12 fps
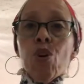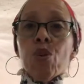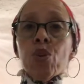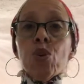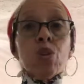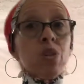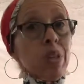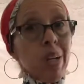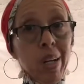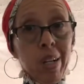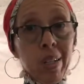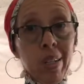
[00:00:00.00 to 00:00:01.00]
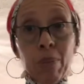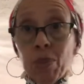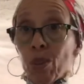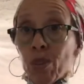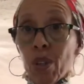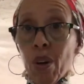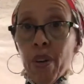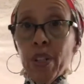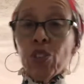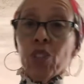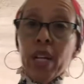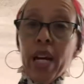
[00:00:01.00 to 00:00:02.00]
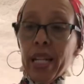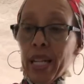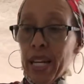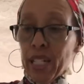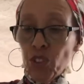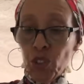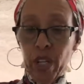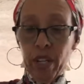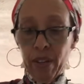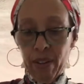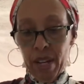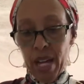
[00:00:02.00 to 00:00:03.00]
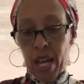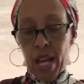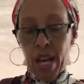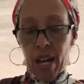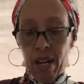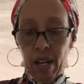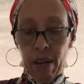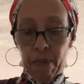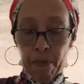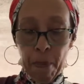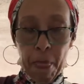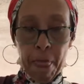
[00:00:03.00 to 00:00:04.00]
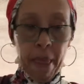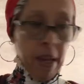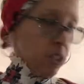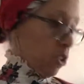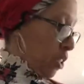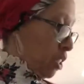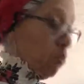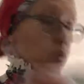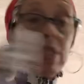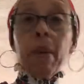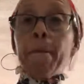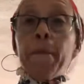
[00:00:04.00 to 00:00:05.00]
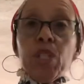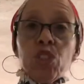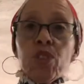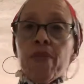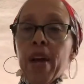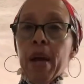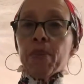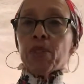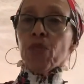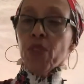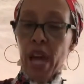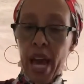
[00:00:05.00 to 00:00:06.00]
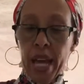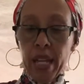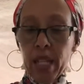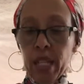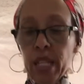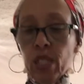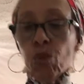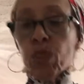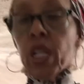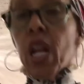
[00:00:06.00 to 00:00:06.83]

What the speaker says: although good luck, I'm so sorry, should have got it last year. There was a bunch of fabrics for that. This was